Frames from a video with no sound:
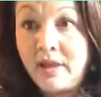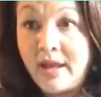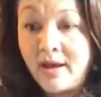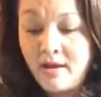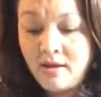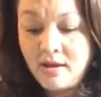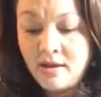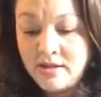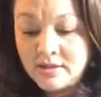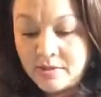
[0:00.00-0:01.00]
Yeah,
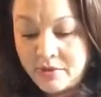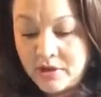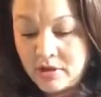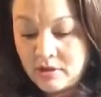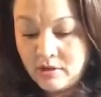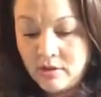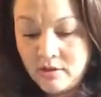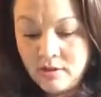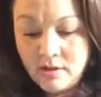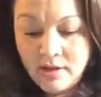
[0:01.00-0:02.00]
so I'm going to
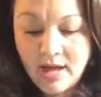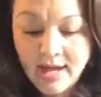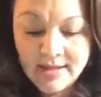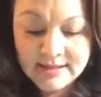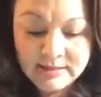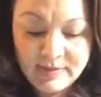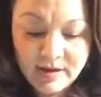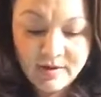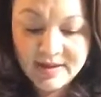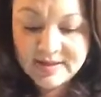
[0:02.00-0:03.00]
kind of
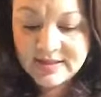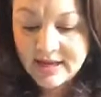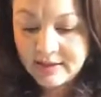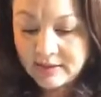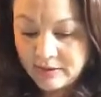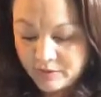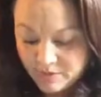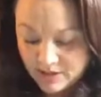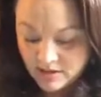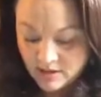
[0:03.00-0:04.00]
smear this down a little
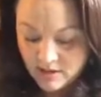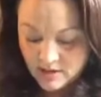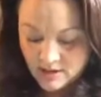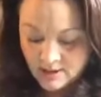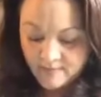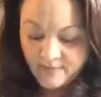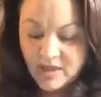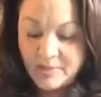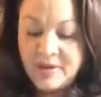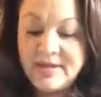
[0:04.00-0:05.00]
bit.
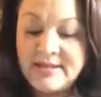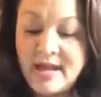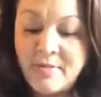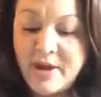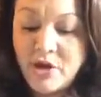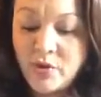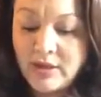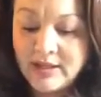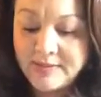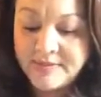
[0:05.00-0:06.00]
I'm going to take my
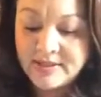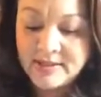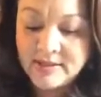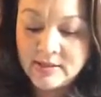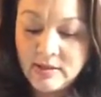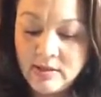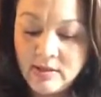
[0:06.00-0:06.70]
eucalyptus.